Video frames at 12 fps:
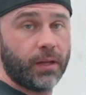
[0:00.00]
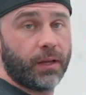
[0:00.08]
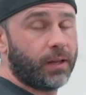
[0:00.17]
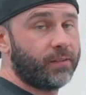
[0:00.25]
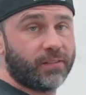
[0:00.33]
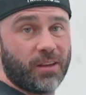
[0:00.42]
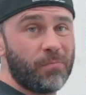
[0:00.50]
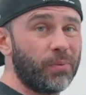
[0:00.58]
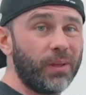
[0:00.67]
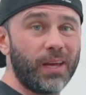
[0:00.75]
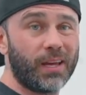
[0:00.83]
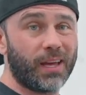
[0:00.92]
It's
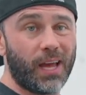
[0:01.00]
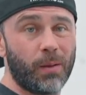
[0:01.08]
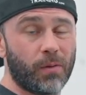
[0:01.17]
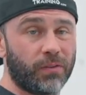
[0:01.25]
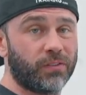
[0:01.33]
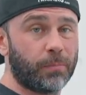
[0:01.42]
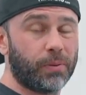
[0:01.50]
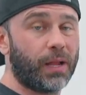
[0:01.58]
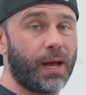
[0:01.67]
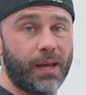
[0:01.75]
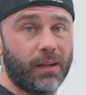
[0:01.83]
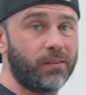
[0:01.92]
simply a game of
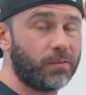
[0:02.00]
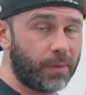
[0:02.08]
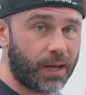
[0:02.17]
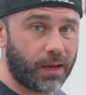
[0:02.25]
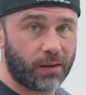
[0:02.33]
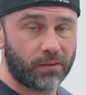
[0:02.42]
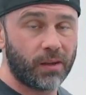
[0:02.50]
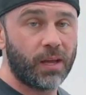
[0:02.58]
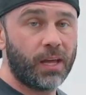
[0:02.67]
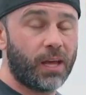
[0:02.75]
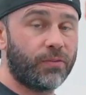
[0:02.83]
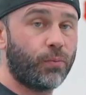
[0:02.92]
supply and demand.
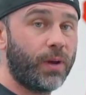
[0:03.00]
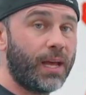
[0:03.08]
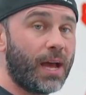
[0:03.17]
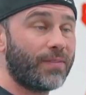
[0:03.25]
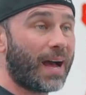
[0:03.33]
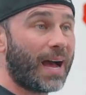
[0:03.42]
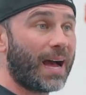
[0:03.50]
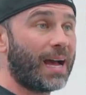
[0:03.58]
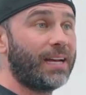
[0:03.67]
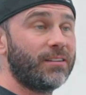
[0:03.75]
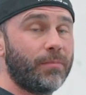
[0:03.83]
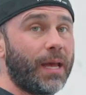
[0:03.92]
If we have a
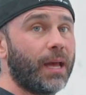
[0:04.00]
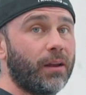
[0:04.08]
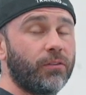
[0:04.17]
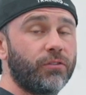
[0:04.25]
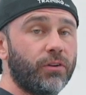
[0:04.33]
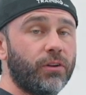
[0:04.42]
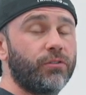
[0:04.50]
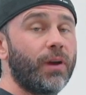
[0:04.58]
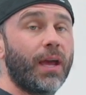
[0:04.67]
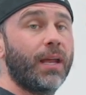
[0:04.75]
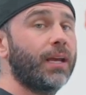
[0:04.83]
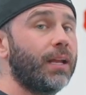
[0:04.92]
high demand during
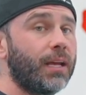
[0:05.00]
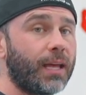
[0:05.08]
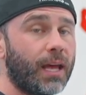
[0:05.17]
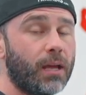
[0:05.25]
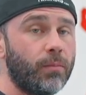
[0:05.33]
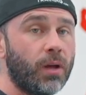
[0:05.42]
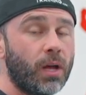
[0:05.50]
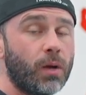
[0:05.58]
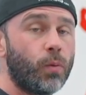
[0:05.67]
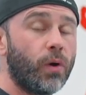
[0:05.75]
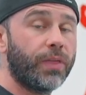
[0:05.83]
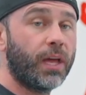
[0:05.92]
training in a game,
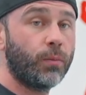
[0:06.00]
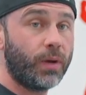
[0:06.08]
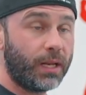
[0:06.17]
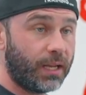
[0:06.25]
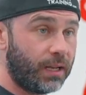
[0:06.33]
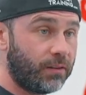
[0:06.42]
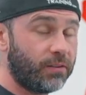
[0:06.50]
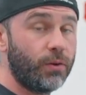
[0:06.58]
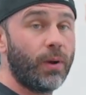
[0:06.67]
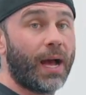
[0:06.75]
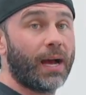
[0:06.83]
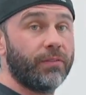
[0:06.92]
well, then we need to
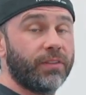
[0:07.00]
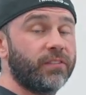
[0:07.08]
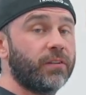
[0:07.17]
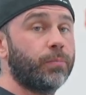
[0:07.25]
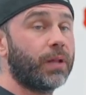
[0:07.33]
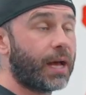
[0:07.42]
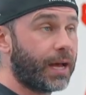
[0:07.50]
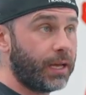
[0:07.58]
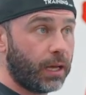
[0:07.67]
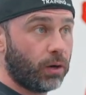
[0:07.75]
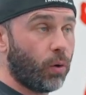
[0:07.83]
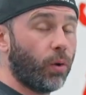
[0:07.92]
have the supply
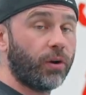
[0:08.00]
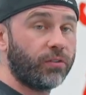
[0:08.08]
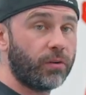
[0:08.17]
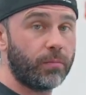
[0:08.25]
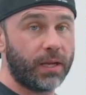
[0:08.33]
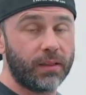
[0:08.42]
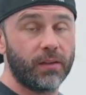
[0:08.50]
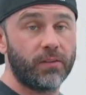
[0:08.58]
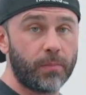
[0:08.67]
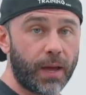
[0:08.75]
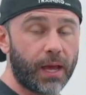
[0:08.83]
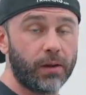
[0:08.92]
in order to meet the
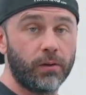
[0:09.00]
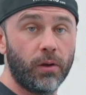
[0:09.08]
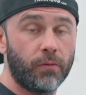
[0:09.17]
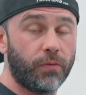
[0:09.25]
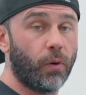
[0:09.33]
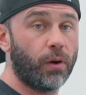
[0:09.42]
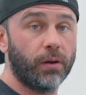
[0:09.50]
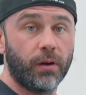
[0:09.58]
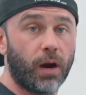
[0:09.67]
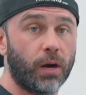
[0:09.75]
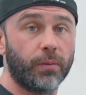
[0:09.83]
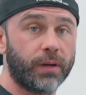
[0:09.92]
demand for
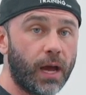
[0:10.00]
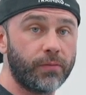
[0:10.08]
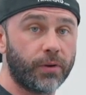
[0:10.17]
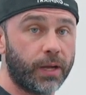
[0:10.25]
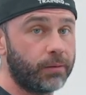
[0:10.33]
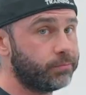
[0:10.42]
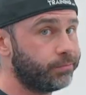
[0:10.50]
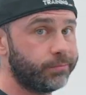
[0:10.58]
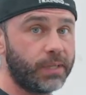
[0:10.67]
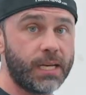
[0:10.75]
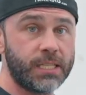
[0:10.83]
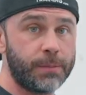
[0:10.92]
our recovery.
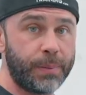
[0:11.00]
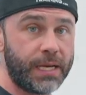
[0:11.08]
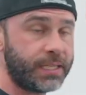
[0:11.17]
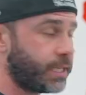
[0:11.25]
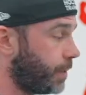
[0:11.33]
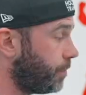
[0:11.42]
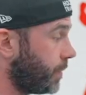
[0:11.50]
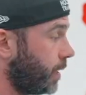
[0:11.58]
Easy peasy.